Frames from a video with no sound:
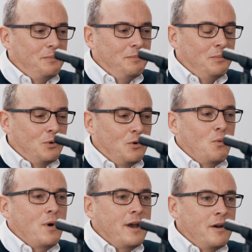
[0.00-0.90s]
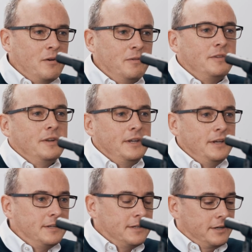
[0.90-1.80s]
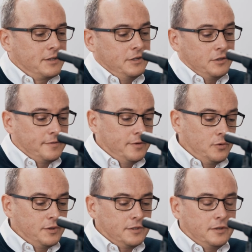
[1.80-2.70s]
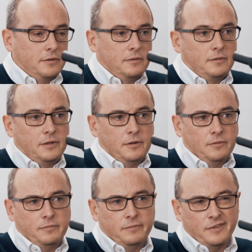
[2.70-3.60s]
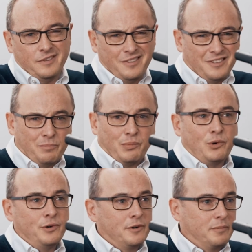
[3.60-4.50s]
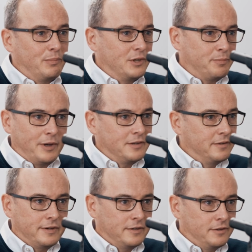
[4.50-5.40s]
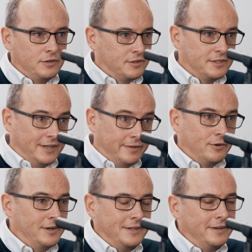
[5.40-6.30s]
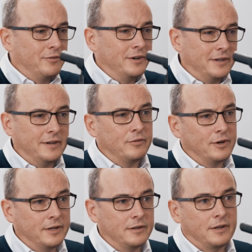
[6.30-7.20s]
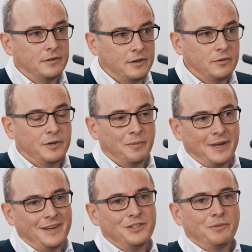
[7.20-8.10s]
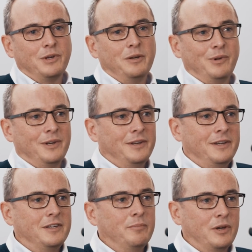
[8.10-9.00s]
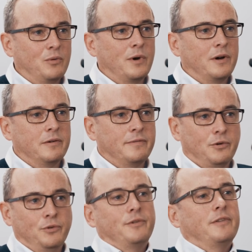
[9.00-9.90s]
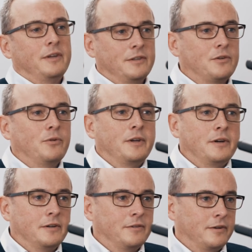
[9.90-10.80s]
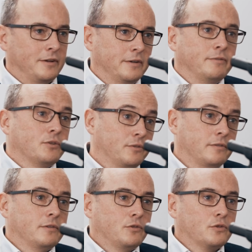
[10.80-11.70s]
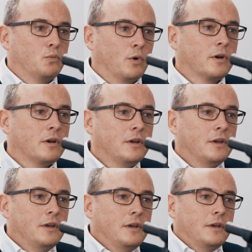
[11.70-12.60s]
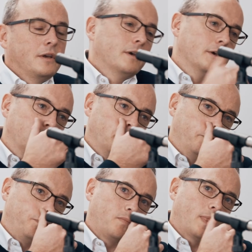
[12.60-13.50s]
more aware of the need to actually just focus on, you know, there's a broader perspective here than just delivery, and you know, when you're managing people, you need to be aware of other things going on in their lives other than just work. And